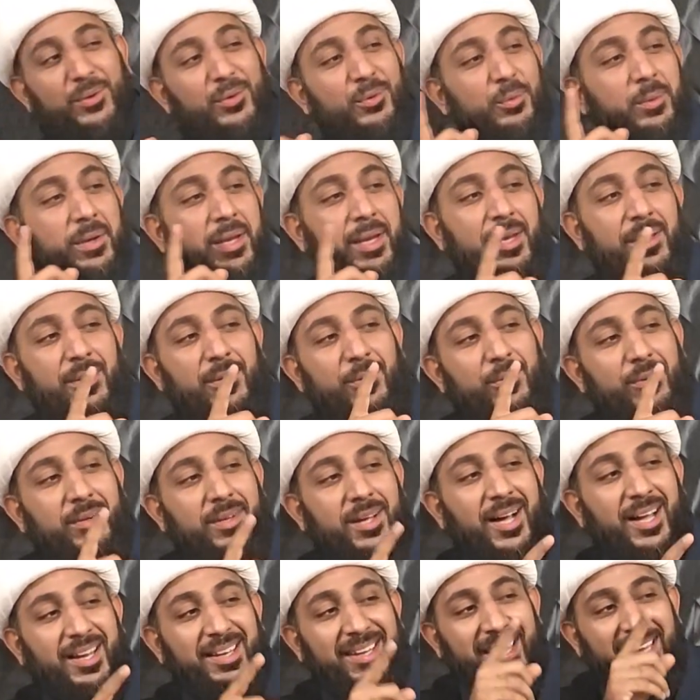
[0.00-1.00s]
we do
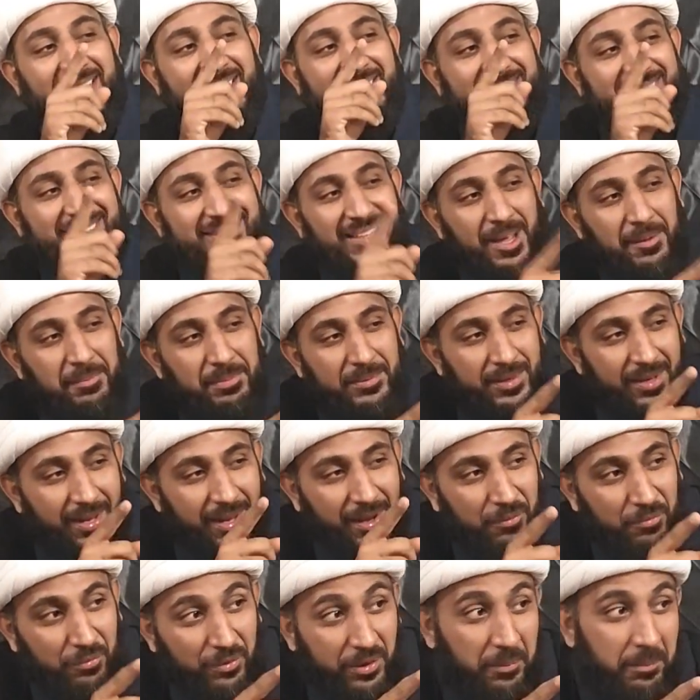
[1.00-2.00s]
not accept
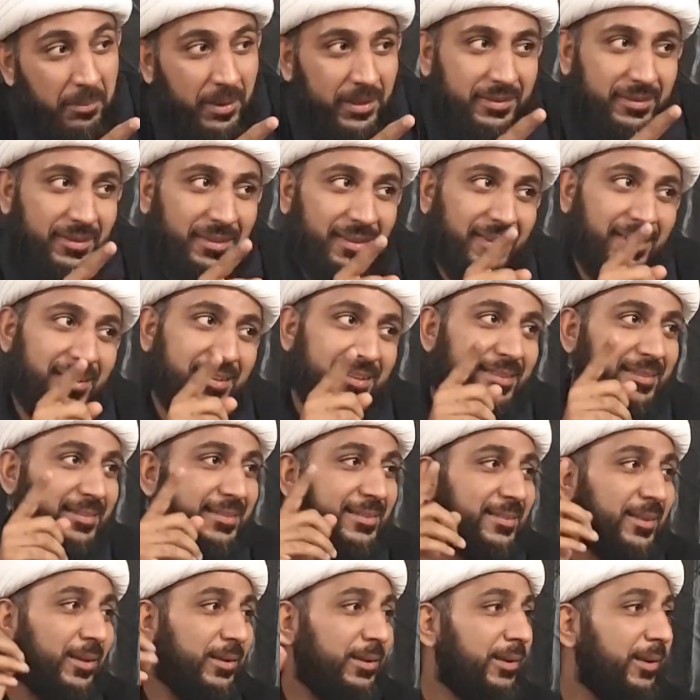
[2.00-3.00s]
every majlis.
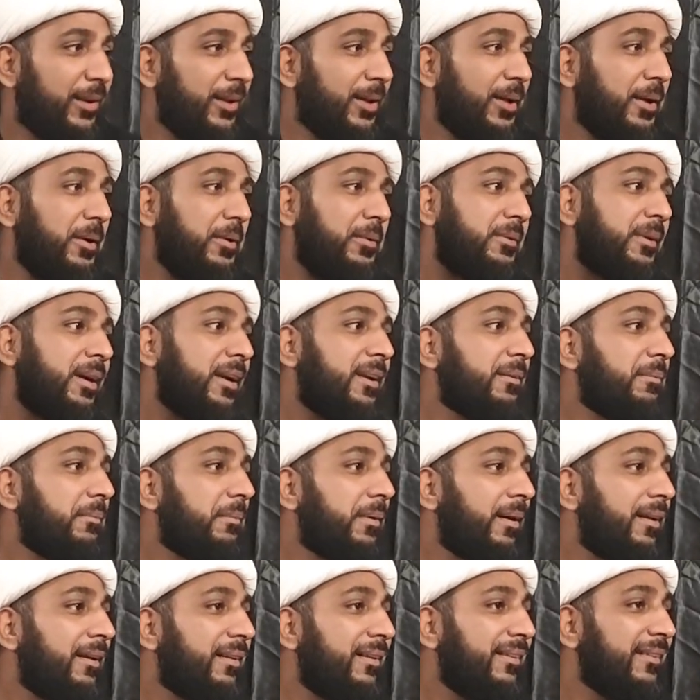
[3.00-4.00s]
Allahu
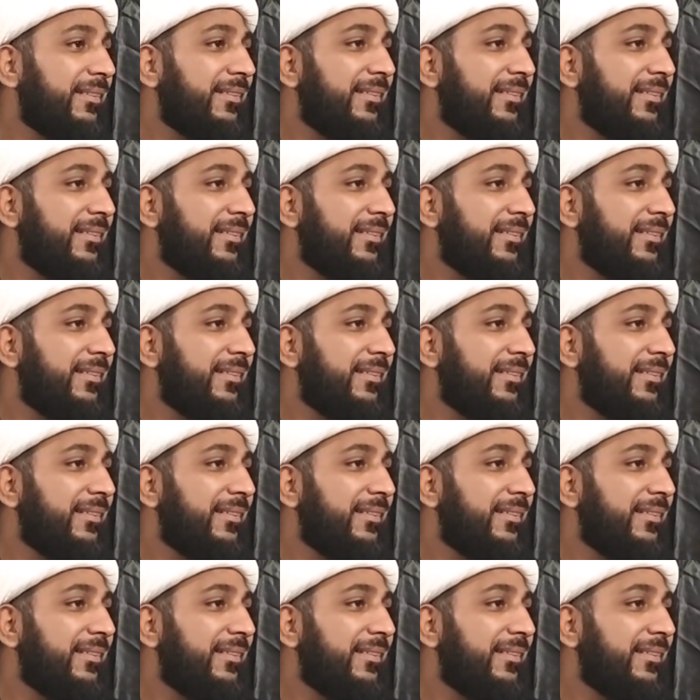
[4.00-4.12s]
Akbar.